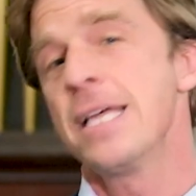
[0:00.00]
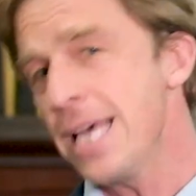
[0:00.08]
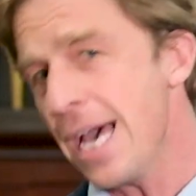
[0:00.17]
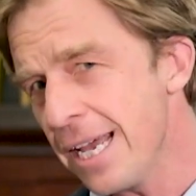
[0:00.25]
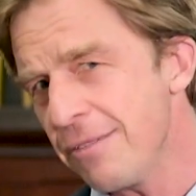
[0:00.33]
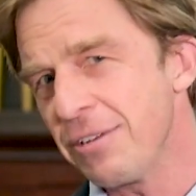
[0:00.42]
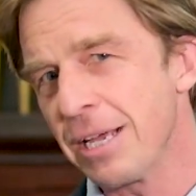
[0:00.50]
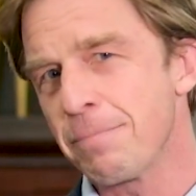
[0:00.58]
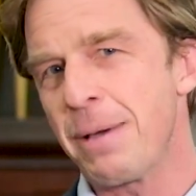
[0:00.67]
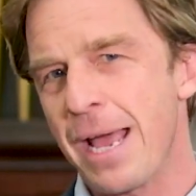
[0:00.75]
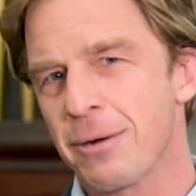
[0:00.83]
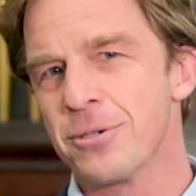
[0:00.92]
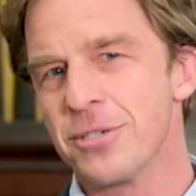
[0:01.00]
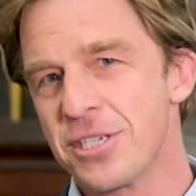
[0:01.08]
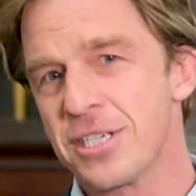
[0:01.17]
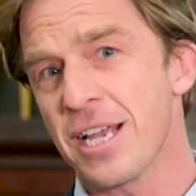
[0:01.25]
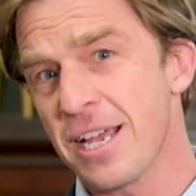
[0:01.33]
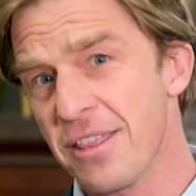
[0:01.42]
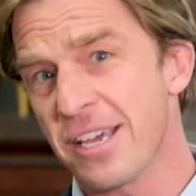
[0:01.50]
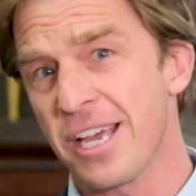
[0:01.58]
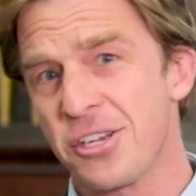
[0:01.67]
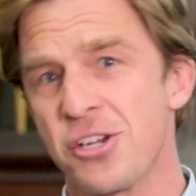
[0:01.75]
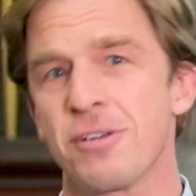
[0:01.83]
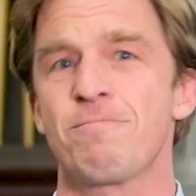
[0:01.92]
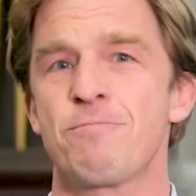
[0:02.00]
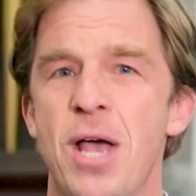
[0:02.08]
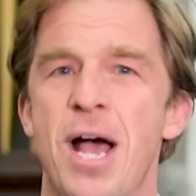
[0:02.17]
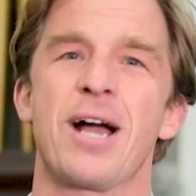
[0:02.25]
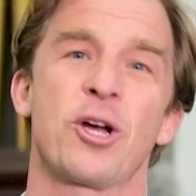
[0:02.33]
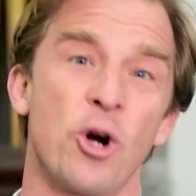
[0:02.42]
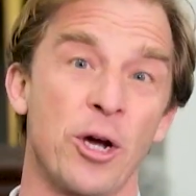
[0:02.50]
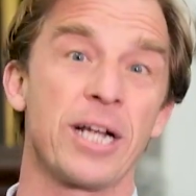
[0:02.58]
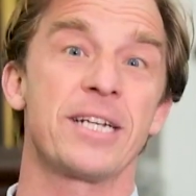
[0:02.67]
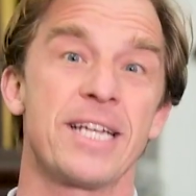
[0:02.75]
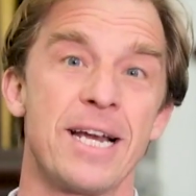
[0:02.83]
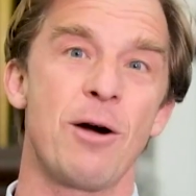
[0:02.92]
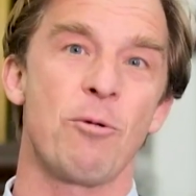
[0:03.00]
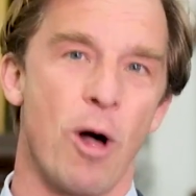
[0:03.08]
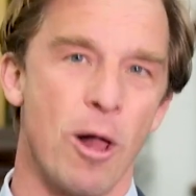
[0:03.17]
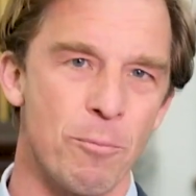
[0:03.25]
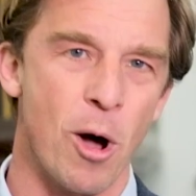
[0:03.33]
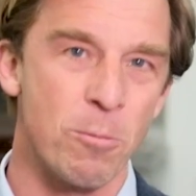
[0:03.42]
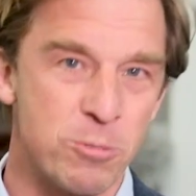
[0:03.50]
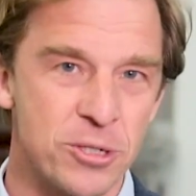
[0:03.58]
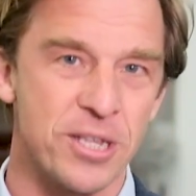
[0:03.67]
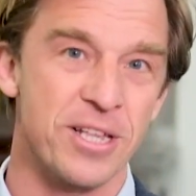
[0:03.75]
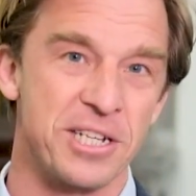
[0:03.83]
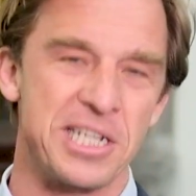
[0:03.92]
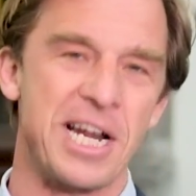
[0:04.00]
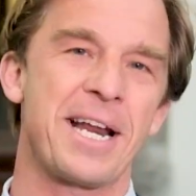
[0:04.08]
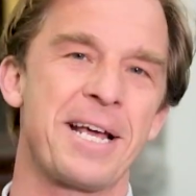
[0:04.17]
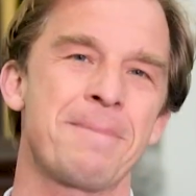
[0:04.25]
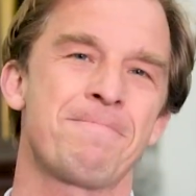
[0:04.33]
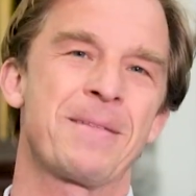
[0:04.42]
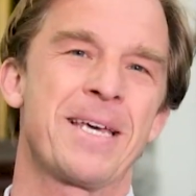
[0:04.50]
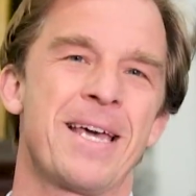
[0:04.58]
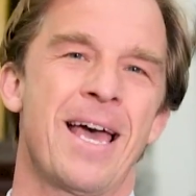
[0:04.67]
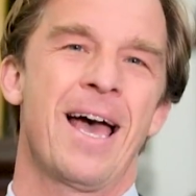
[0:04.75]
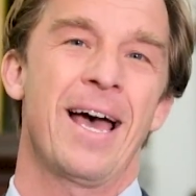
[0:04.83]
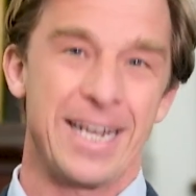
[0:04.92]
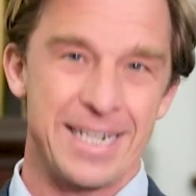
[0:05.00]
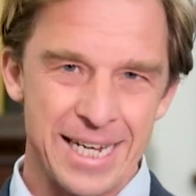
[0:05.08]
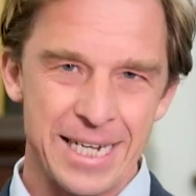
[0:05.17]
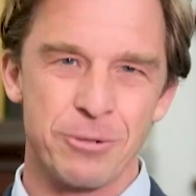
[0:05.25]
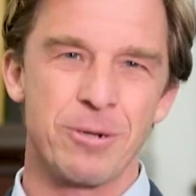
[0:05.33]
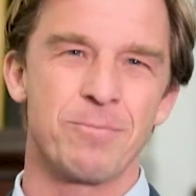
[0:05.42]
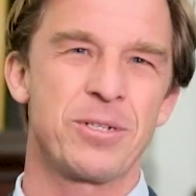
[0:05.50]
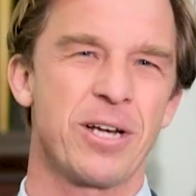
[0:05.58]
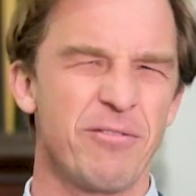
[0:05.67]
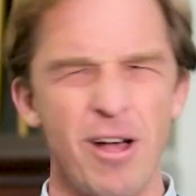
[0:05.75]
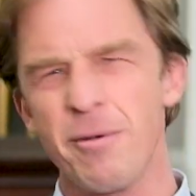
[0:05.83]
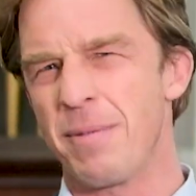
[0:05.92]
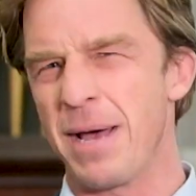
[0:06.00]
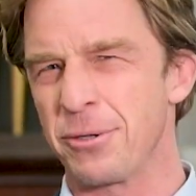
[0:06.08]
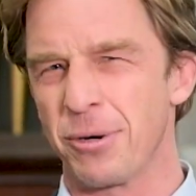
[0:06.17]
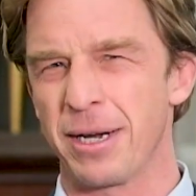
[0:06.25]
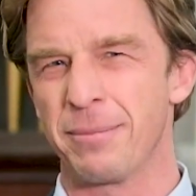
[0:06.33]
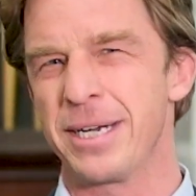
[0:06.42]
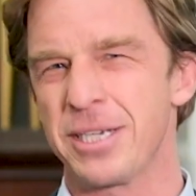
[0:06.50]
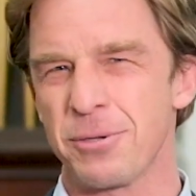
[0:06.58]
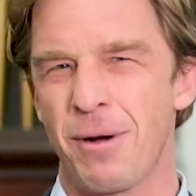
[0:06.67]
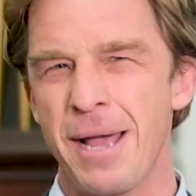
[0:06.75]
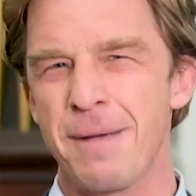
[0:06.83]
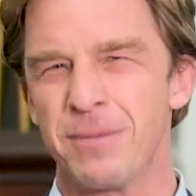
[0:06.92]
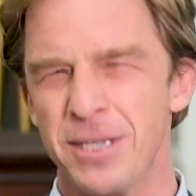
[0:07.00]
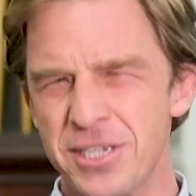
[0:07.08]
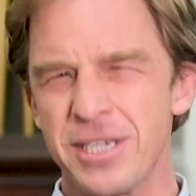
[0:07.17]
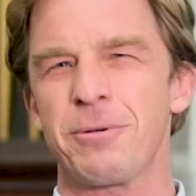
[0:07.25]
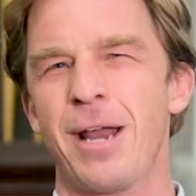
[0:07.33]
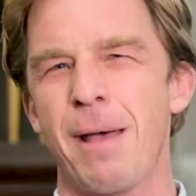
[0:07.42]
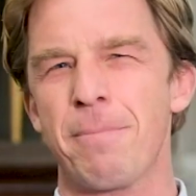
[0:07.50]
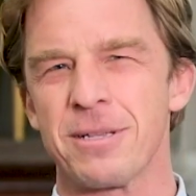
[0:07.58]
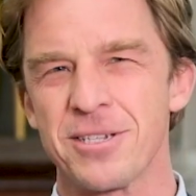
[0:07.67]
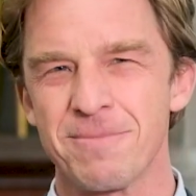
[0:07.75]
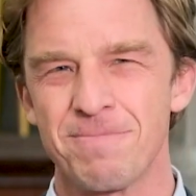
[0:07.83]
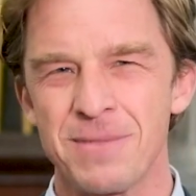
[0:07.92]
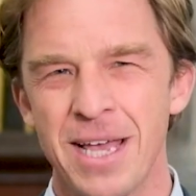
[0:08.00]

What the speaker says: That evening, Peg was in the kitchen cooking dinner while Bob was in the study. He said to himself, I'm about 20 metres away. Let's see what happens.